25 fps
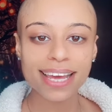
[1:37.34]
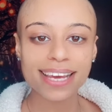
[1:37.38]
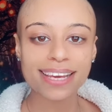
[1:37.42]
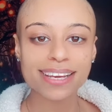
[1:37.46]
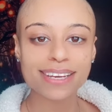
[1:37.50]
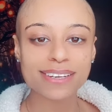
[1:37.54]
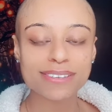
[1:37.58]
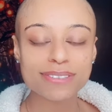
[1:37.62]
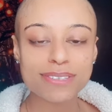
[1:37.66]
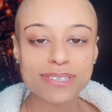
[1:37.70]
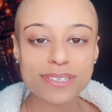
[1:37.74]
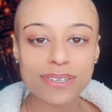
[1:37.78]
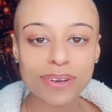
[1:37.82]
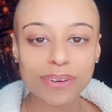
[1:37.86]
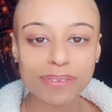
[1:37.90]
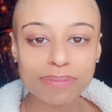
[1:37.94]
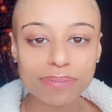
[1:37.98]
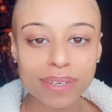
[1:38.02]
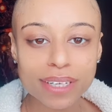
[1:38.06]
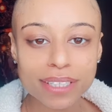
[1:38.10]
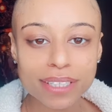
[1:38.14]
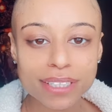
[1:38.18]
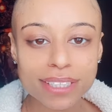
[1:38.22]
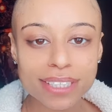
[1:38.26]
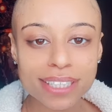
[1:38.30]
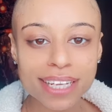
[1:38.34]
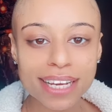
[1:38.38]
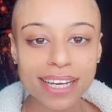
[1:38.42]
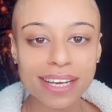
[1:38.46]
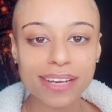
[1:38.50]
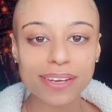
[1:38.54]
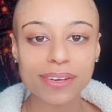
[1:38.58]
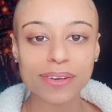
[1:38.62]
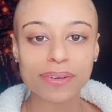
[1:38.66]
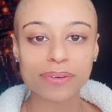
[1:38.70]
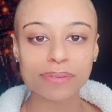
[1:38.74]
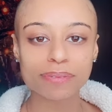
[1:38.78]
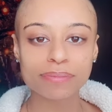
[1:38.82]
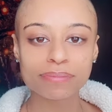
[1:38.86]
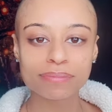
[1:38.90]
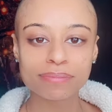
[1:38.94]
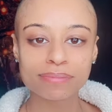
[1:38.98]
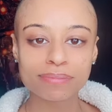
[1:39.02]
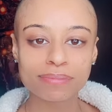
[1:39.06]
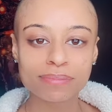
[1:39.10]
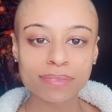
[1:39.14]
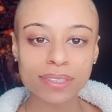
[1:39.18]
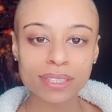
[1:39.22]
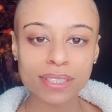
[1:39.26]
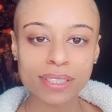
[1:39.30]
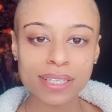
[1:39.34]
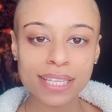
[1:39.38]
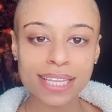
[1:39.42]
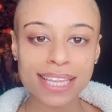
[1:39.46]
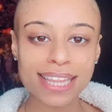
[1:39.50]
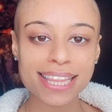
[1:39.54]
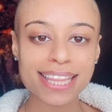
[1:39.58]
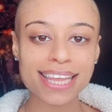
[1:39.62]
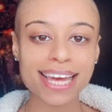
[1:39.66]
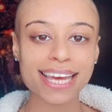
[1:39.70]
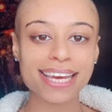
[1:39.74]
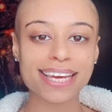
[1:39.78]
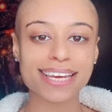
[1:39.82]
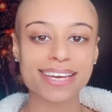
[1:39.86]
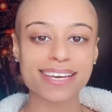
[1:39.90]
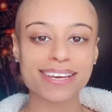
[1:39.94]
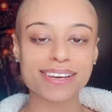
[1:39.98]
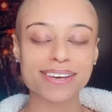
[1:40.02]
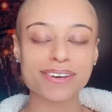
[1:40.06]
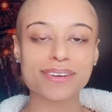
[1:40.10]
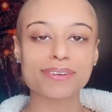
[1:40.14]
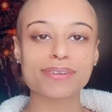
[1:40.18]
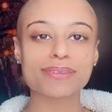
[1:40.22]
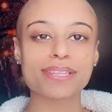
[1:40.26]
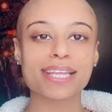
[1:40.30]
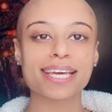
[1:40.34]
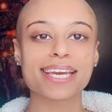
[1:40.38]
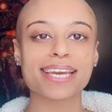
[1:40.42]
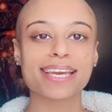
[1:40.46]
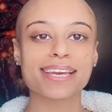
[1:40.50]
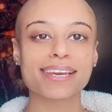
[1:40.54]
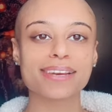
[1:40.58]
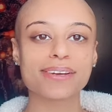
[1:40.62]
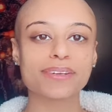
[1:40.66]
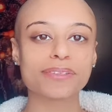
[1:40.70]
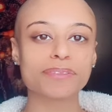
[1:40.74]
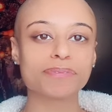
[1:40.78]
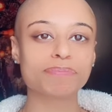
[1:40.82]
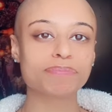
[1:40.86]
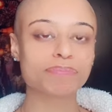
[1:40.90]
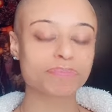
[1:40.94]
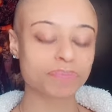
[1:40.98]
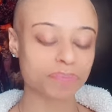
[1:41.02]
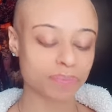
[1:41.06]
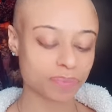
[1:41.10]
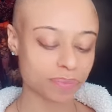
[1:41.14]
Thank you so much. Thank you. Thank you. Thank you